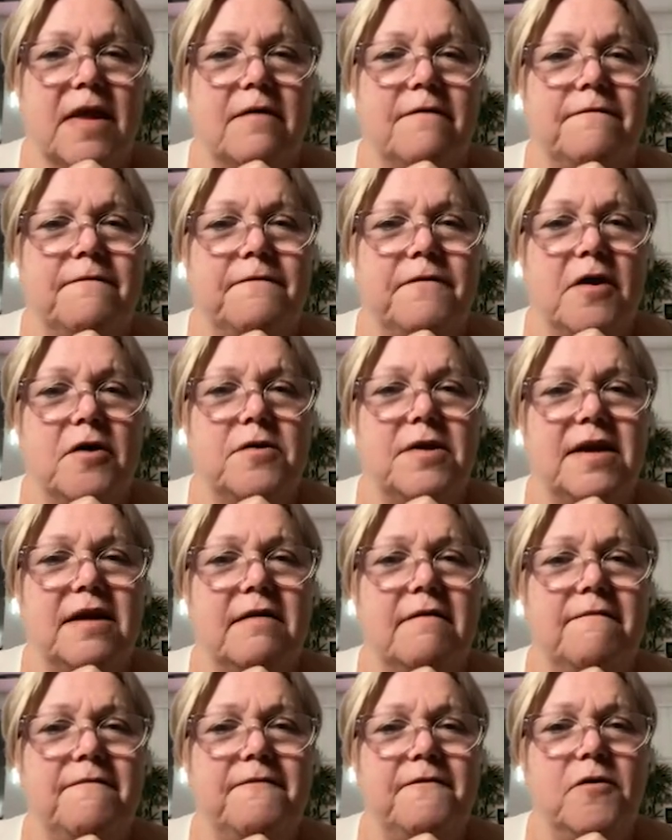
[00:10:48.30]

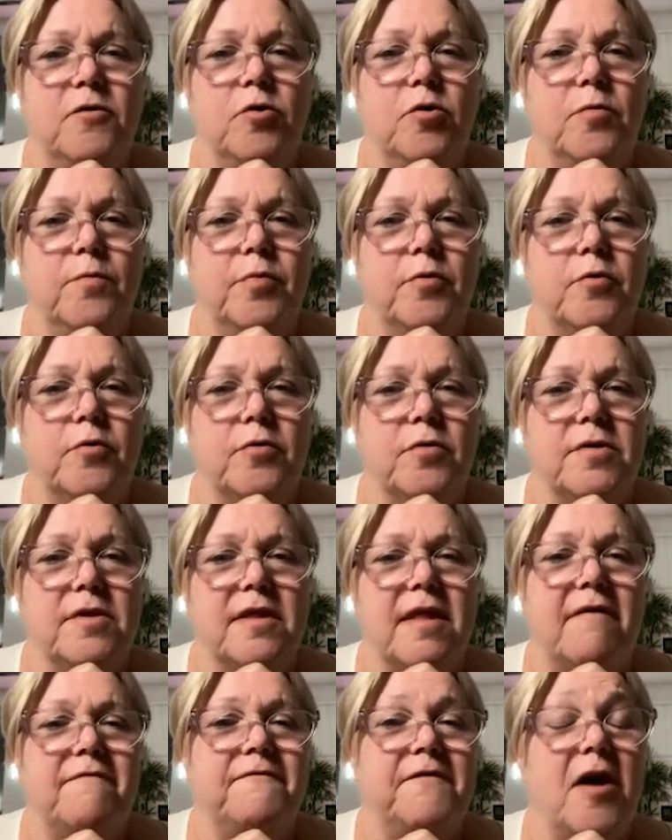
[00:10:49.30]
Floating
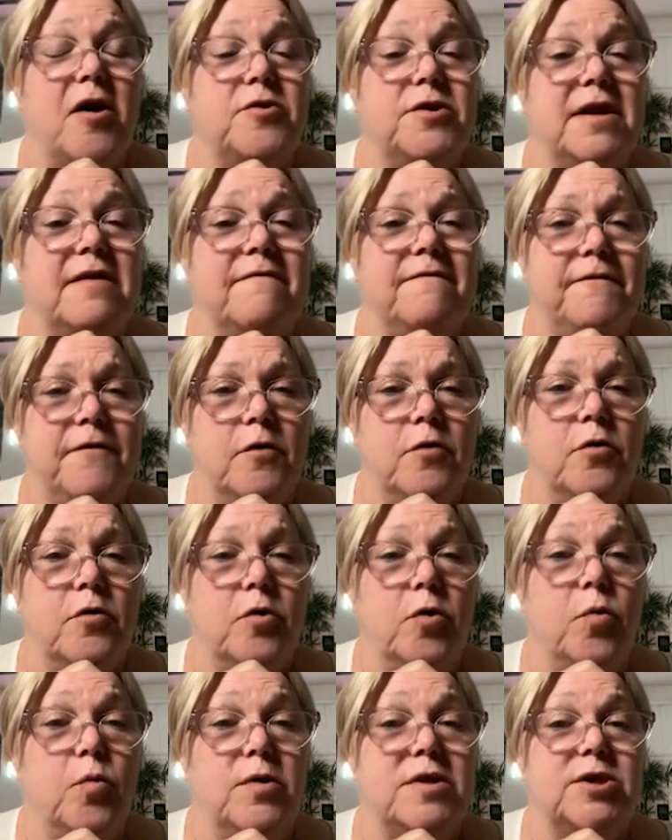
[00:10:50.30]

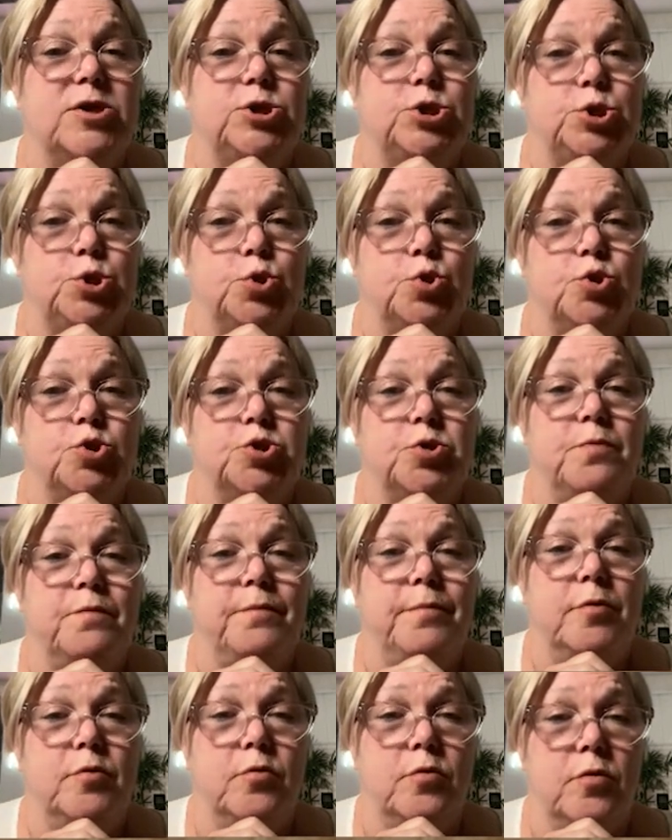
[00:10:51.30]
floor with short
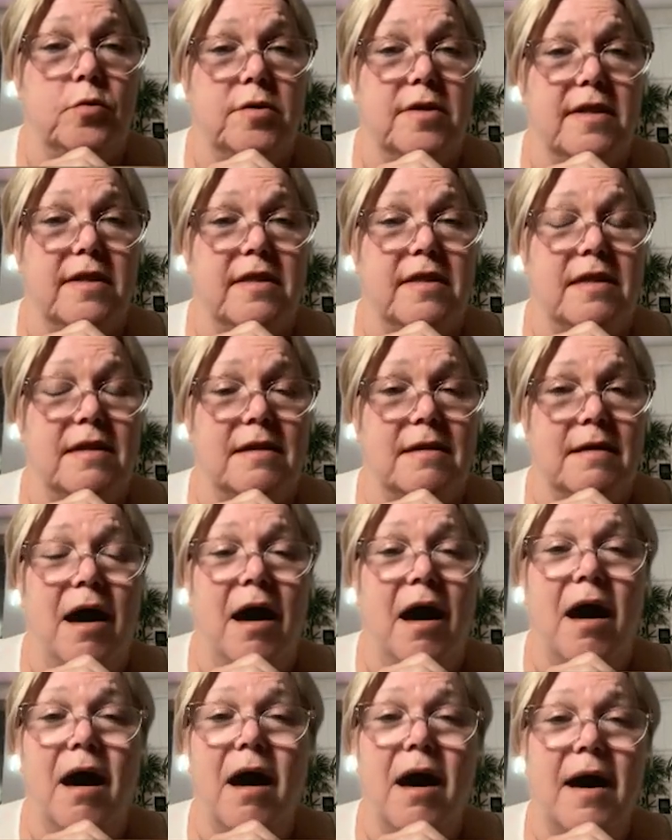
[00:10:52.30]
boards.
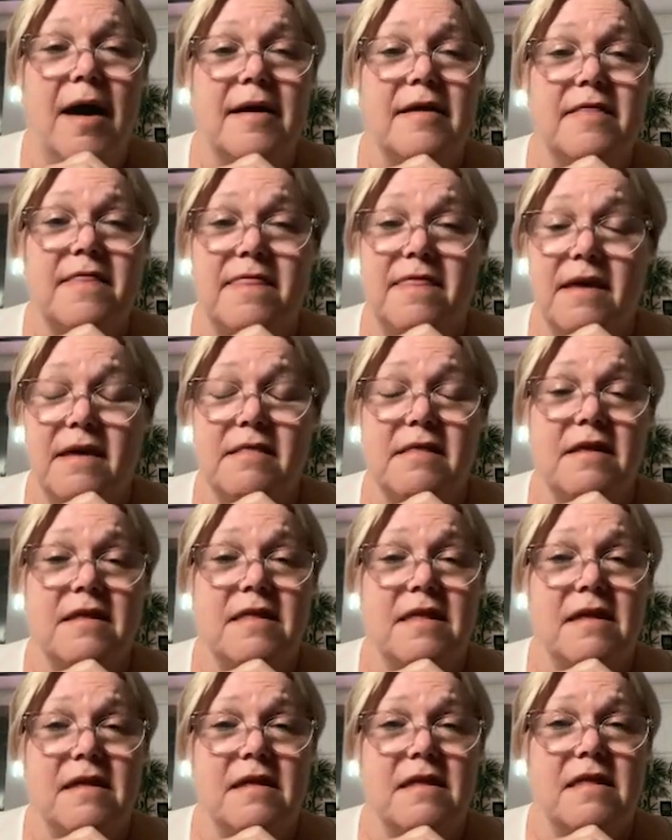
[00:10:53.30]
I think
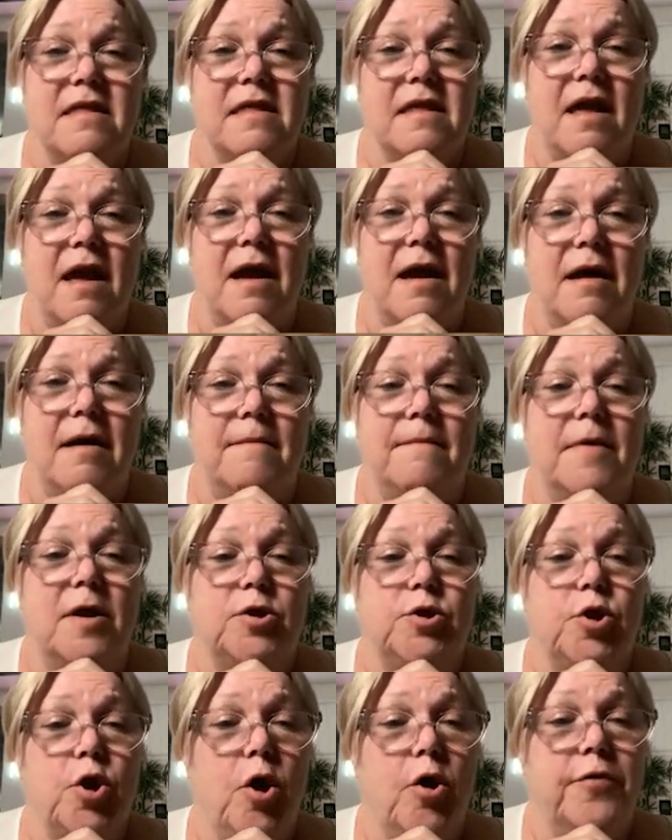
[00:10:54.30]
this is
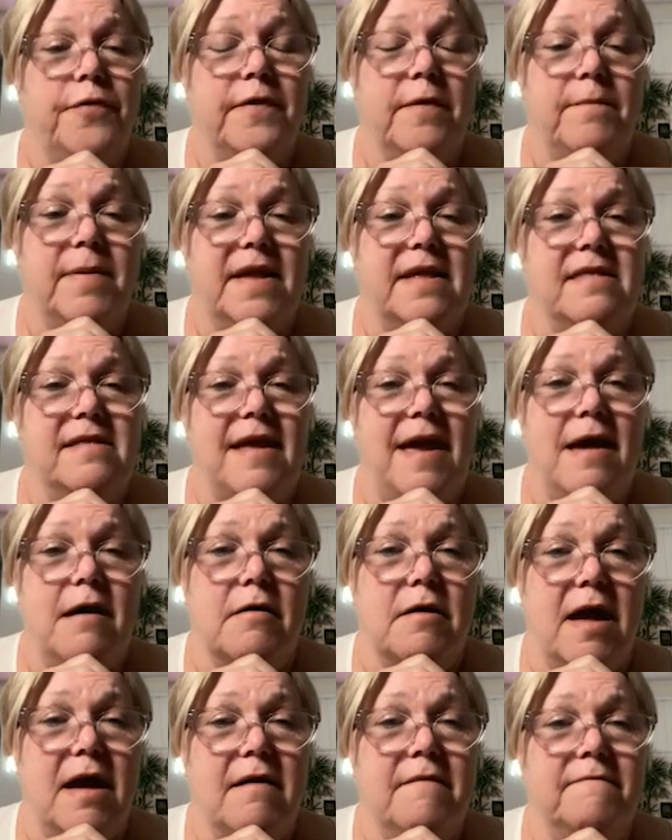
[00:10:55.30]
not the best
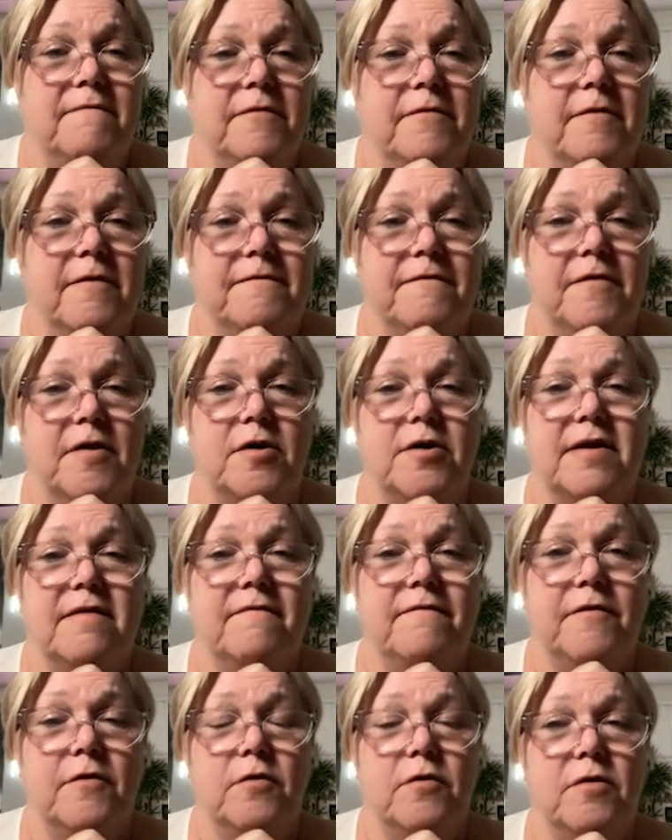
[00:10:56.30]
outcome for a floating
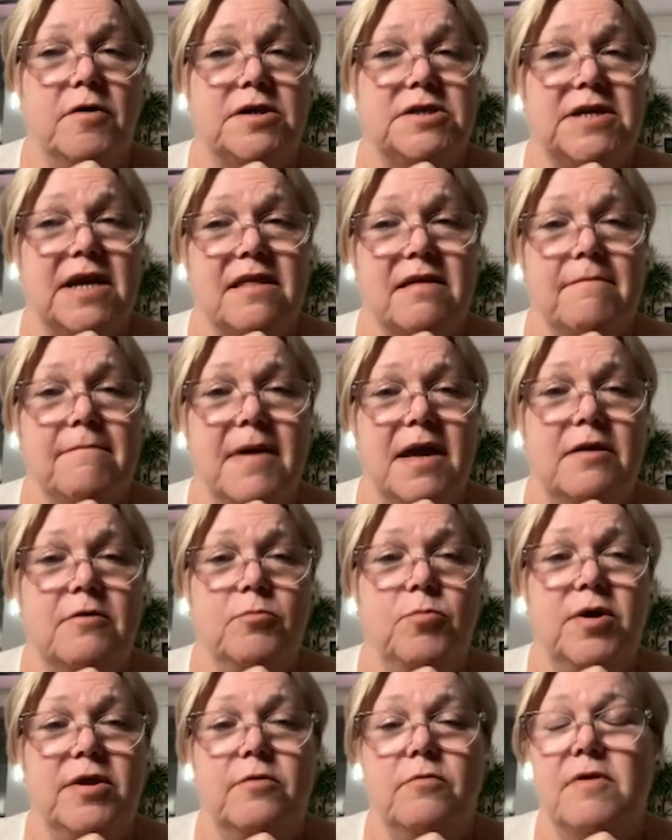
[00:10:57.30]
floor. It doesn't matter
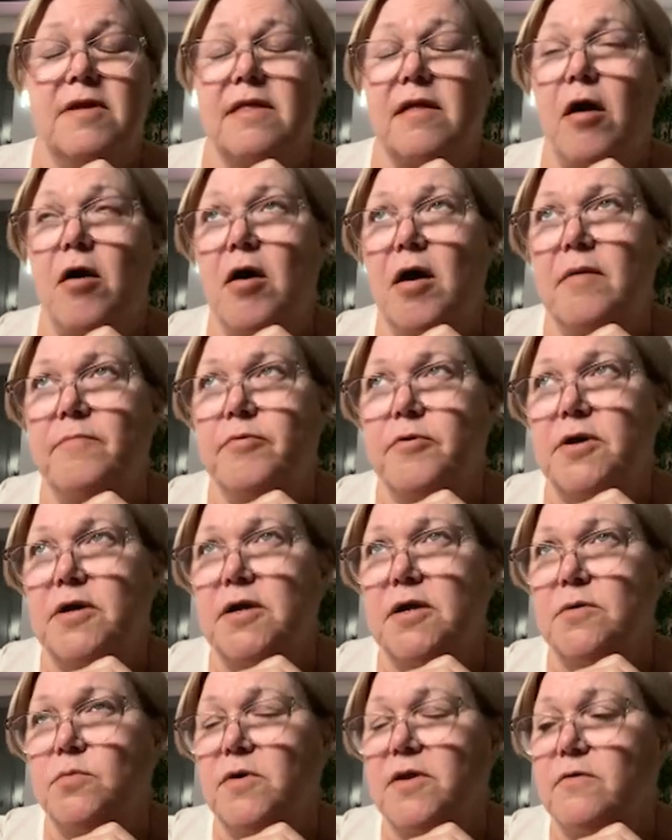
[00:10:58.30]
whether it's
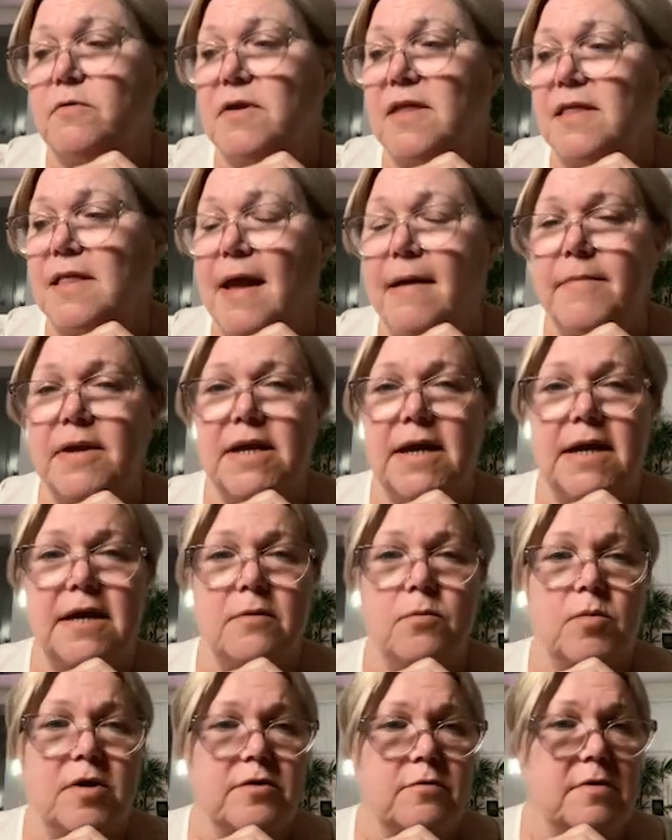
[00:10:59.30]
hybrid, whether it's laminate,
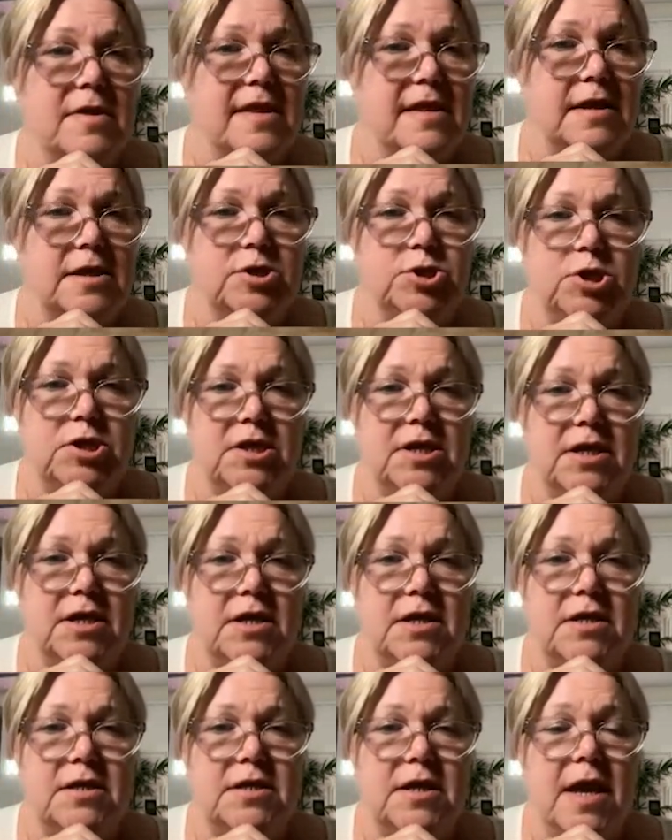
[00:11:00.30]
whether it's engineered.